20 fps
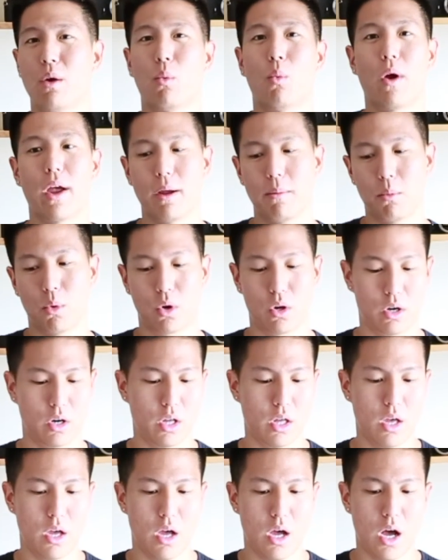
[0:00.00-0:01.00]
and way
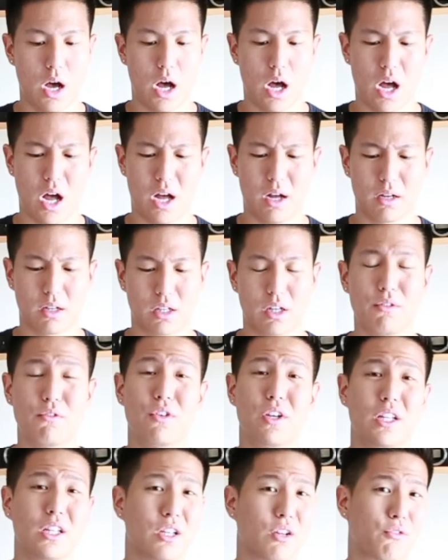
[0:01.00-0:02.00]
more uh,
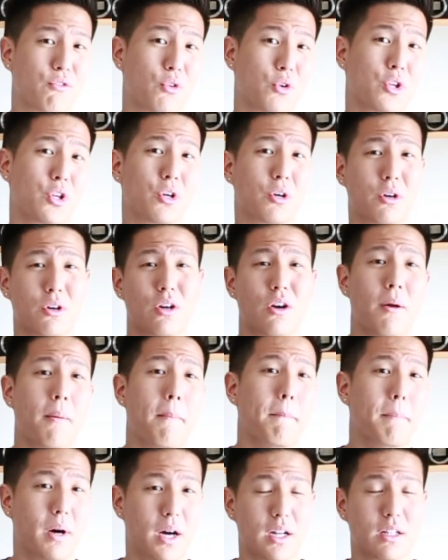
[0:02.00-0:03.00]
convenient for your
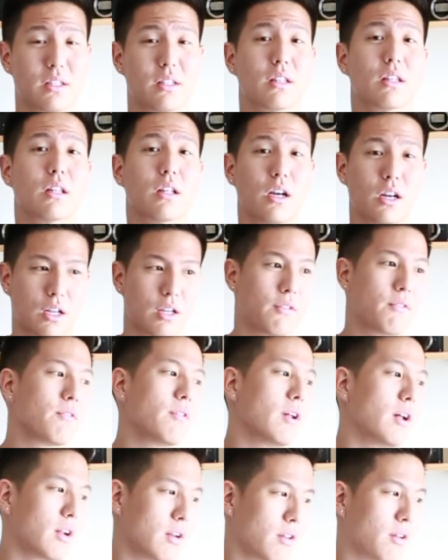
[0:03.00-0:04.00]
butt. Okay,
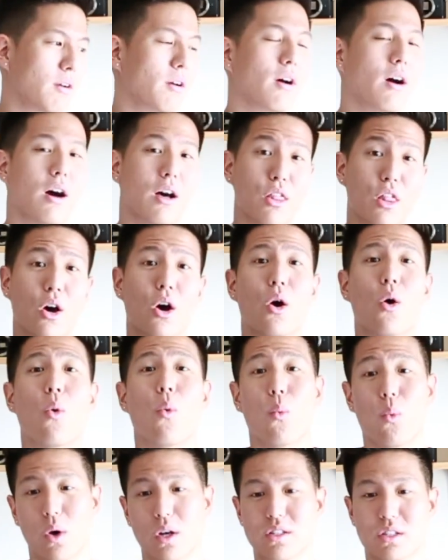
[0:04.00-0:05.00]
uh, the,
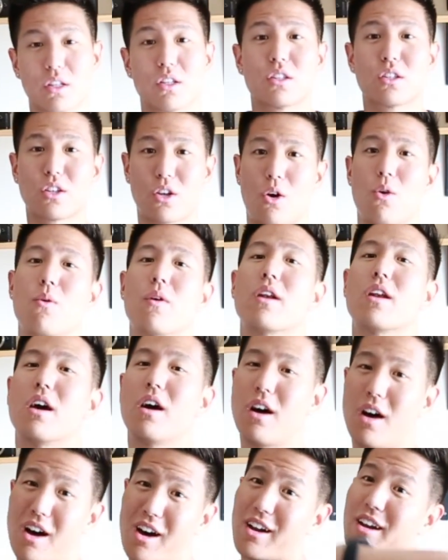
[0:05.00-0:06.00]
what's going
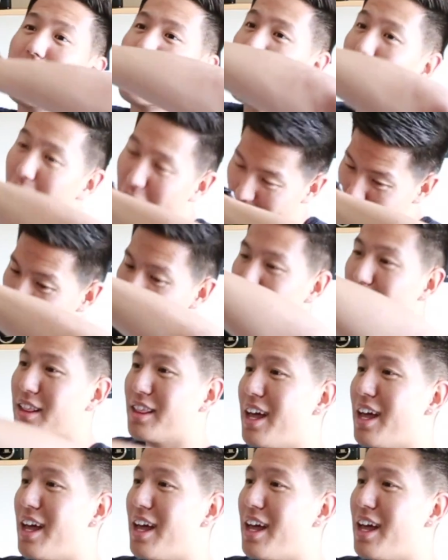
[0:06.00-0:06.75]
on? Hey,